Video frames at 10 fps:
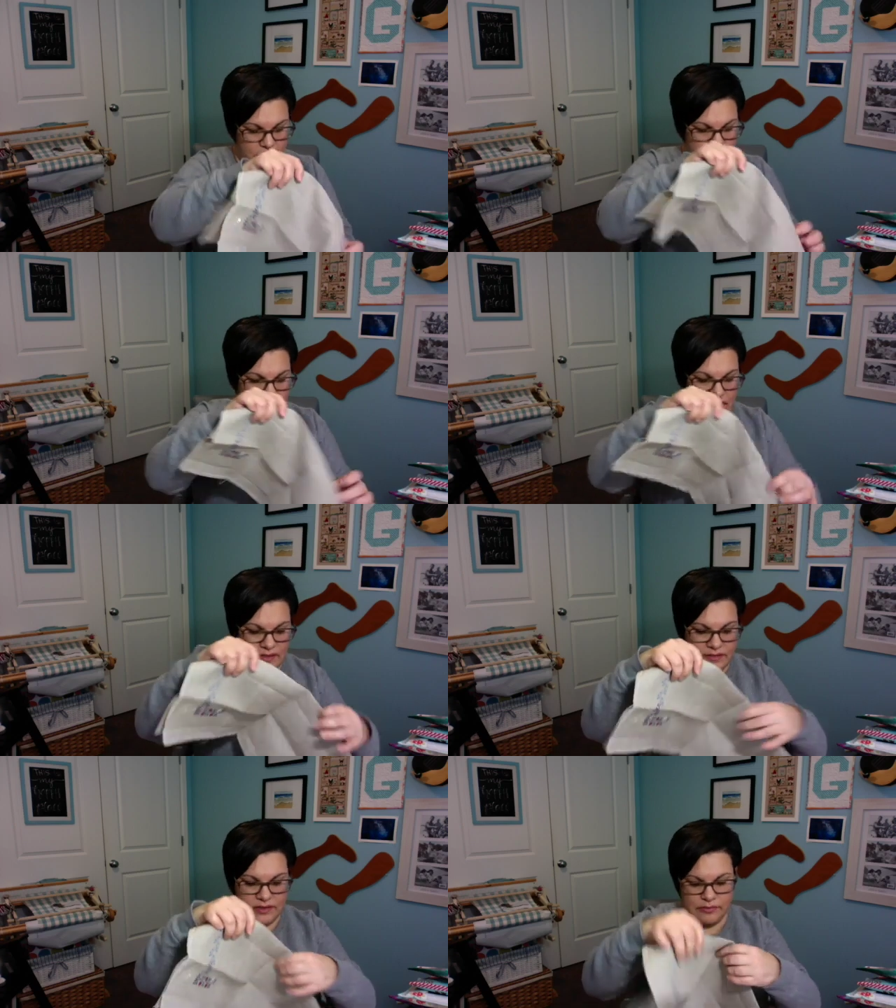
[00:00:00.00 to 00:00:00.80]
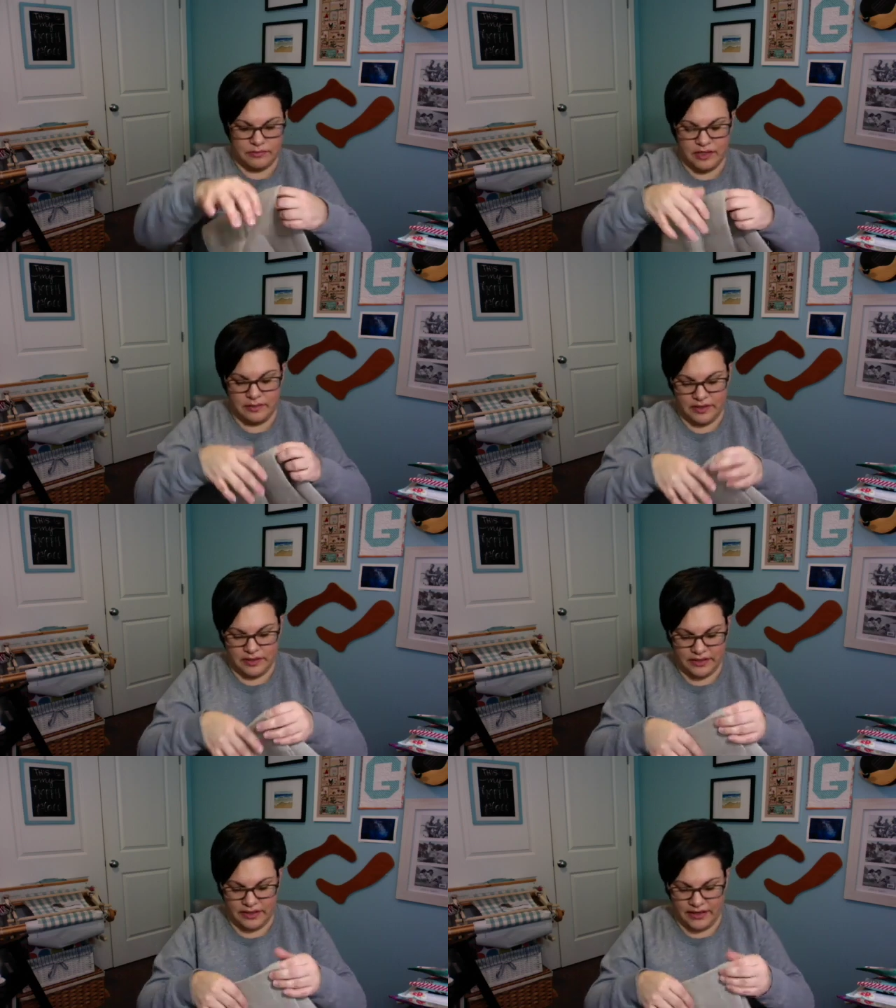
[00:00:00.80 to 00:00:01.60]
My husband's in the
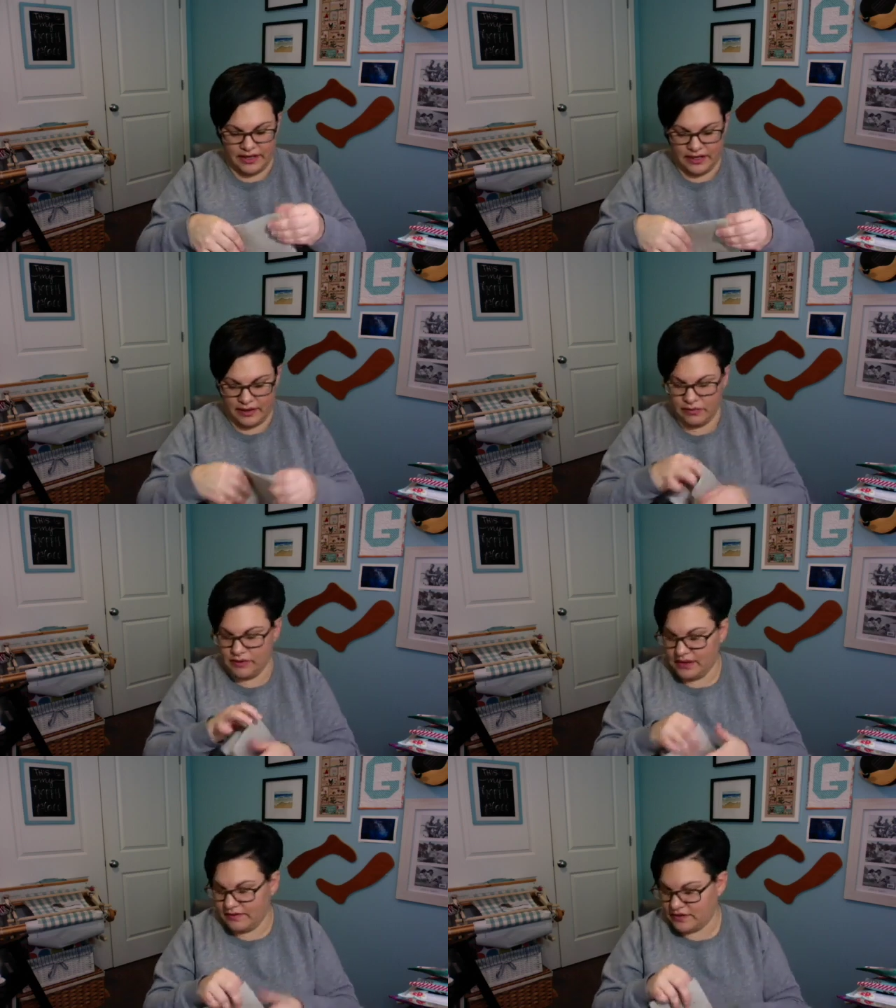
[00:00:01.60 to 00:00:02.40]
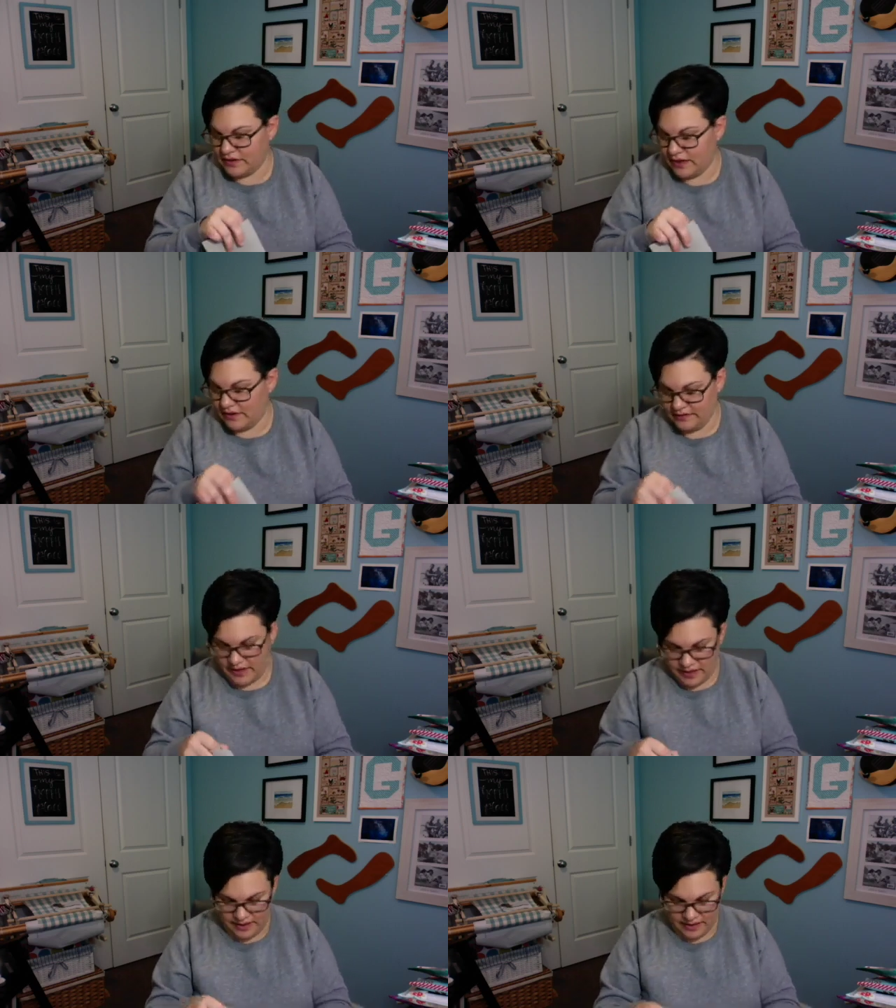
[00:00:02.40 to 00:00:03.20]
military, and I would love to have
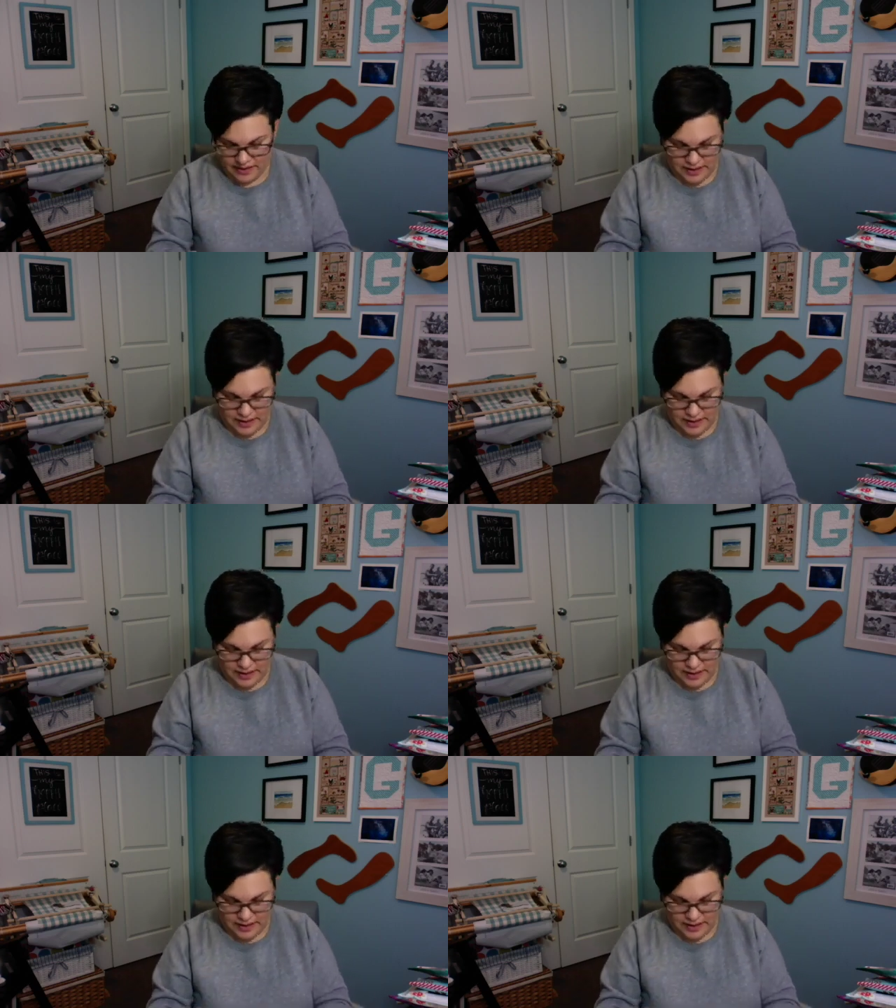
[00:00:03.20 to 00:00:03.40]
a